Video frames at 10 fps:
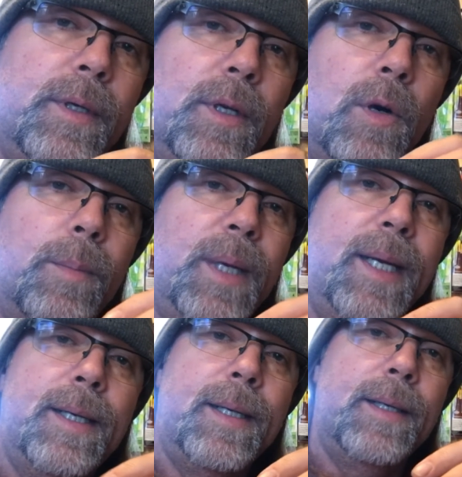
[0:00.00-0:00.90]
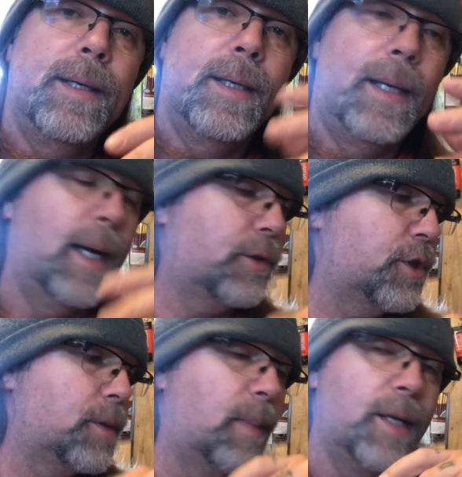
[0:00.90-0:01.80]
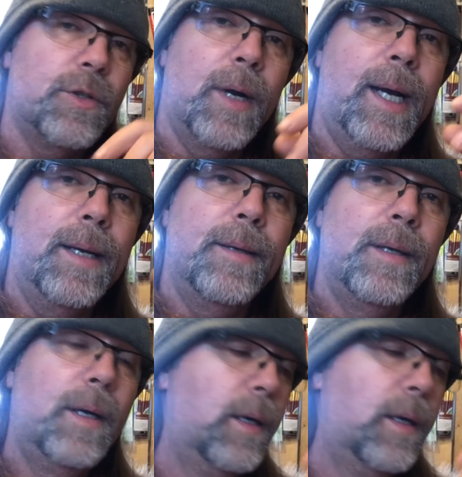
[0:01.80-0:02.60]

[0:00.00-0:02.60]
Being an electrician by trade,